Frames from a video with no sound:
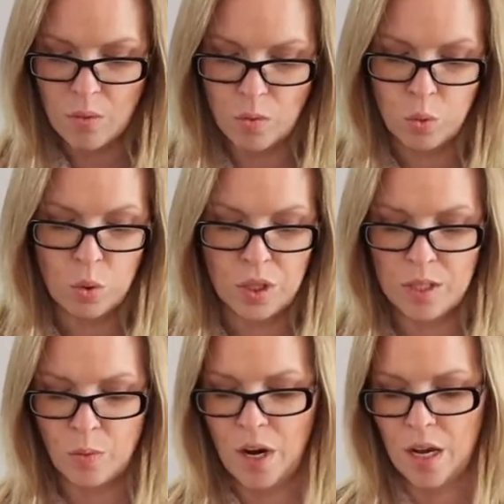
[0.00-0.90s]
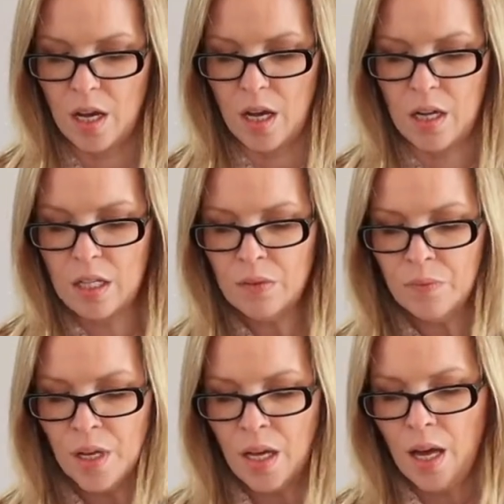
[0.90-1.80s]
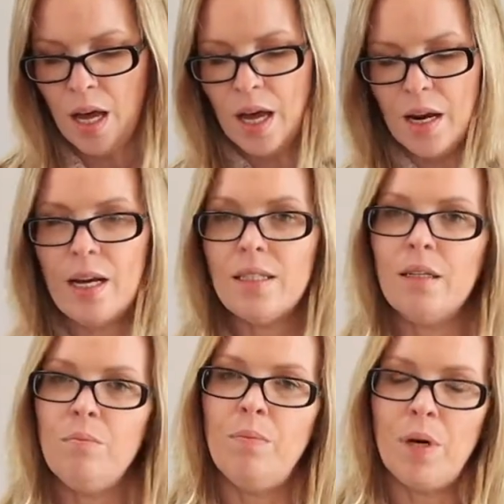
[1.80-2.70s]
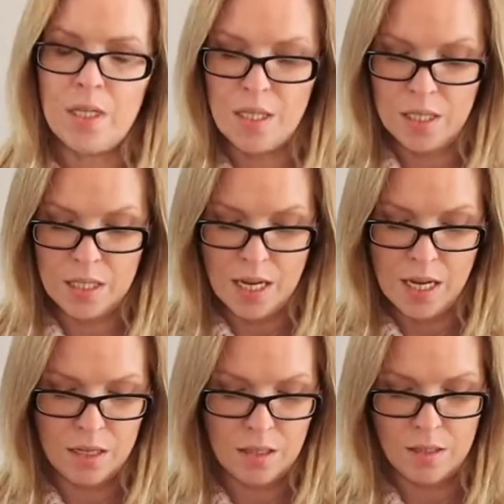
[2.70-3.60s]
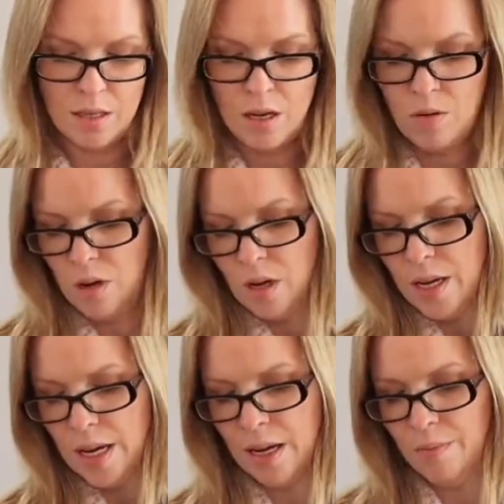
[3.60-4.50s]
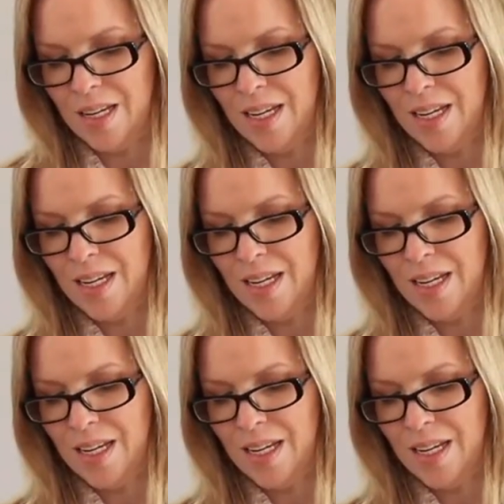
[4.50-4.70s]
a water sprayer. And as I'm binding, so I am